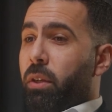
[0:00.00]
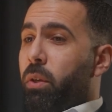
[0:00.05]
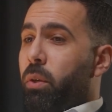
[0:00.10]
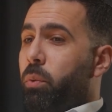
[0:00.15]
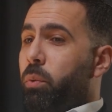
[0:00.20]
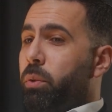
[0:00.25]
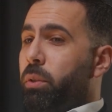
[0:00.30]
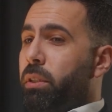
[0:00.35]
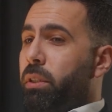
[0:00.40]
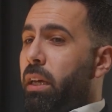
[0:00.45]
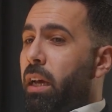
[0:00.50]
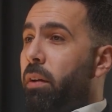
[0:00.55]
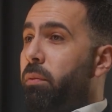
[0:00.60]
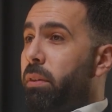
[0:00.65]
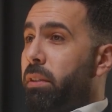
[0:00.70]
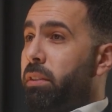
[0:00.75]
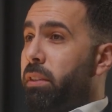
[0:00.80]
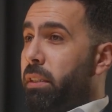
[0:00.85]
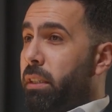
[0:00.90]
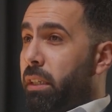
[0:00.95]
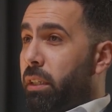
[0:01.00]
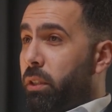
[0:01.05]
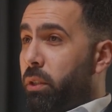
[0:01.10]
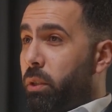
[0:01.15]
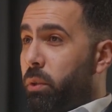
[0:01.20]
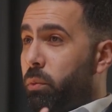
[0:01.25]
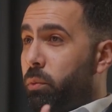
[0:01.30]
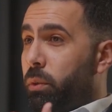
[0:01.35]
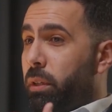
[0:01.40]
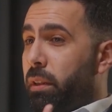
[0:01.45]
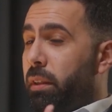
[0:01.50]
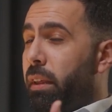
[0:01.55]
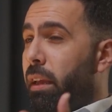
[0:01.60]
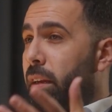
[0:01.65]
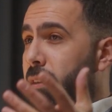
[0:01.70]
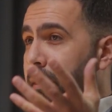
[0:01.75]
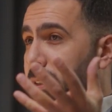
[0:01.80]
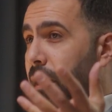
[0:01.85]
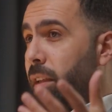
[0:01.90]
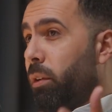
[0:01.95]
We have integration with, they
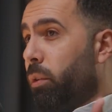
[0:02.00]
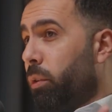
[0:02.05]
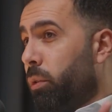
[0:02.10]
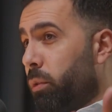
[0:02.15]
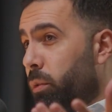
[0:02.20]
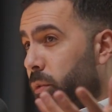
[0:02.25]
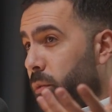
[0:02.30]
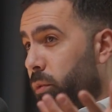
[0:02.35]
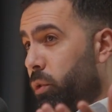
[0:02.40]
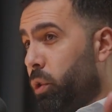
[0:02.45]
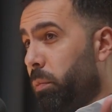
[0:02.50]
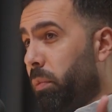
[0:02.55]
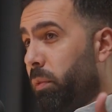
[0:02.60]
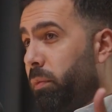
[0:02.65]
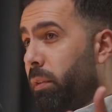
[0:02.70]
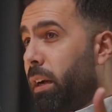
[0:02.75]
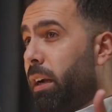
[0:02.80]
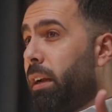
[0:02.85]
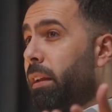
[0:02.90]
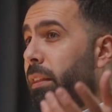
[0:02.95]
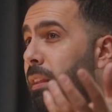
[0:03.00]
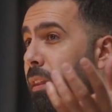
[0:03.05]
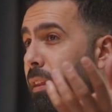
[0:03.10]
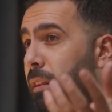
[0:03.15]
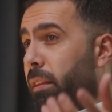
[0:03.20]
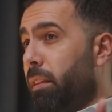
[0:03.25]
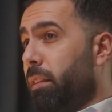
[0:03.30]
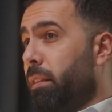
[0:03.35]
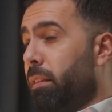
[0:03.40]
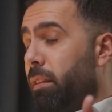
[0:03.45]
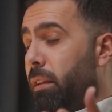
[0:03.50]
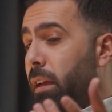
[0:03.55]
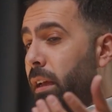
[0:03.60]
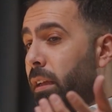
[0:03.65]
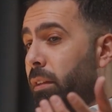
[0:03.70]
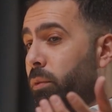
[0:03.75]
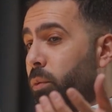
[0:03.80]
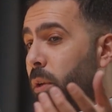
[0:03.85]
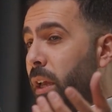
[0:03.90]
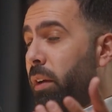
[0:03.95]
are selling on Shopify,
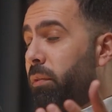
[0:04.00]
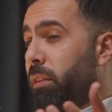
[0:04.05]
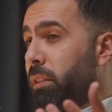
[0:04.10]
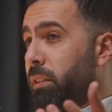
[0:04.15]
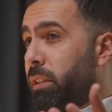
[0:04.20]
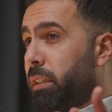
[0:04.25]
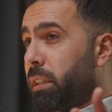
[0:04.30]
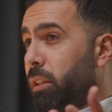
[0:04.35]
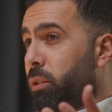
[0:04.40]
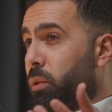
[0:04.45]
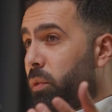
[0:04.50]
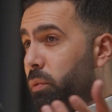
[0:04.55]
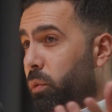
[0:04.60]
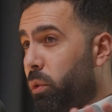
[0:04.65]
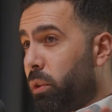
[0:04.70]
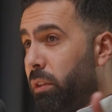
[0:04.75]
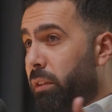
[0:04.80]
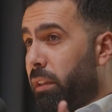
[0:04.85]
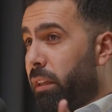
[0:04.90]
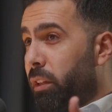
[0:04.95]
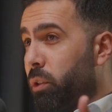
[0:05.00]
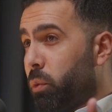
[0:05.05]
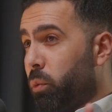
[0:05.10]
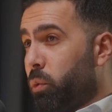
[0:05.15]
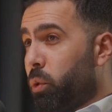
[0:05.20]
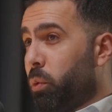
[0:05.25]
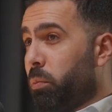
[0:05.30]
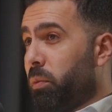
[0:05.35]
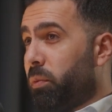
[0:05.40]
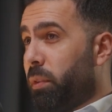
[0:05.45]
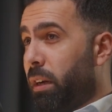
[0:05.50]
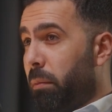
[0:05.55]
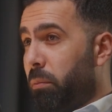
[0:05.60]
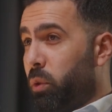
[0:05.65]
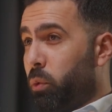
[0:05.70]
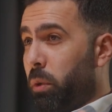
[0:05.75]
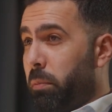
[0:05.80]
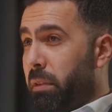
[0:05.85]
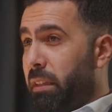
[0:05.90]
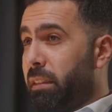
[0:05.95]
and we have full integration with Shopify
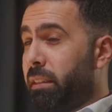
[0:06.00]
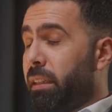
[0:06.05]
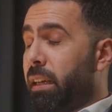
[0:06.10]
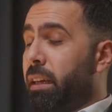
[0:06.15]
between Mazid